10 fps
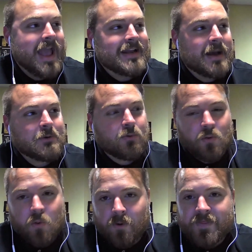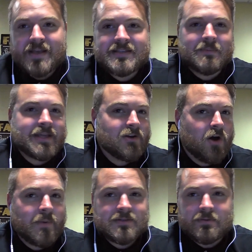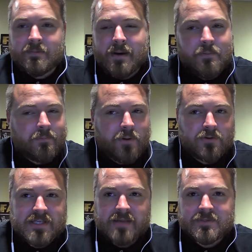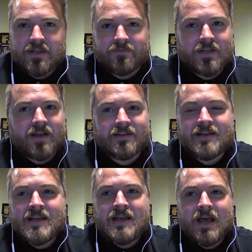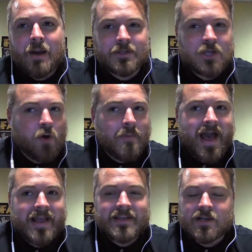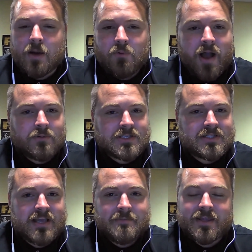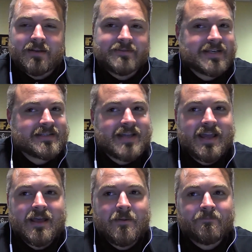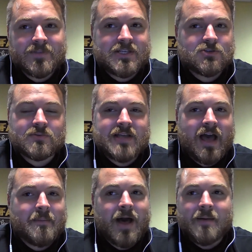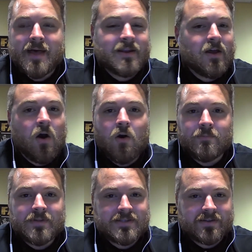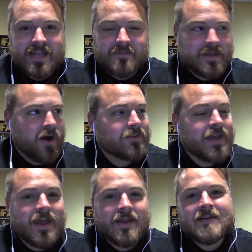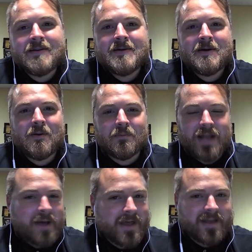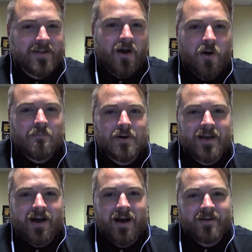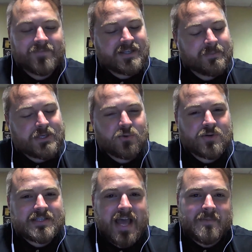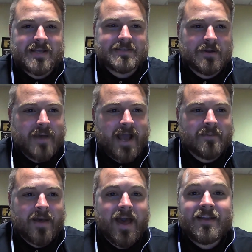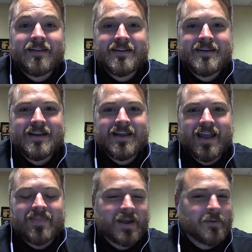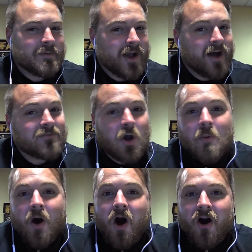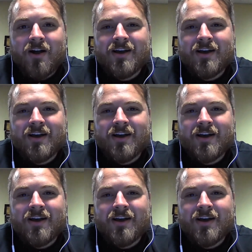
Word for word: and I'm going to record this. I'm going to get all my my post game stuff done. I'm going to go back, get a couple hours of sleep, and then 6 a.m. Central Time, I'm heading home. It's going to take me all day, but I'm heading home. But uh, it's going to be a short stay because I'm going to pack a bag, and then I'm going to be off to Omaha.